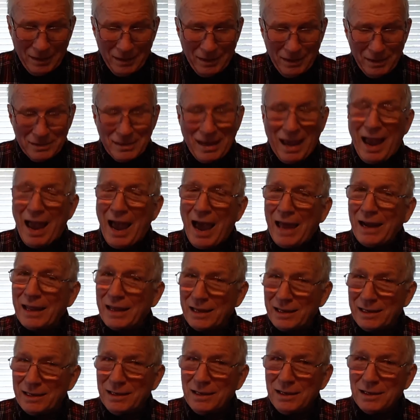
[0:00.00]
is
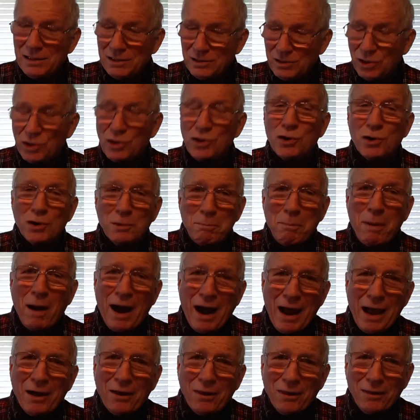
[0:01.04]
adding to your
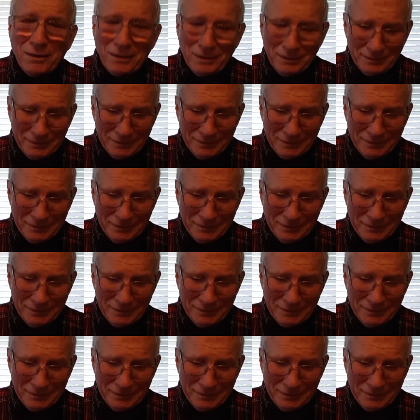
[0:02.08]
pile.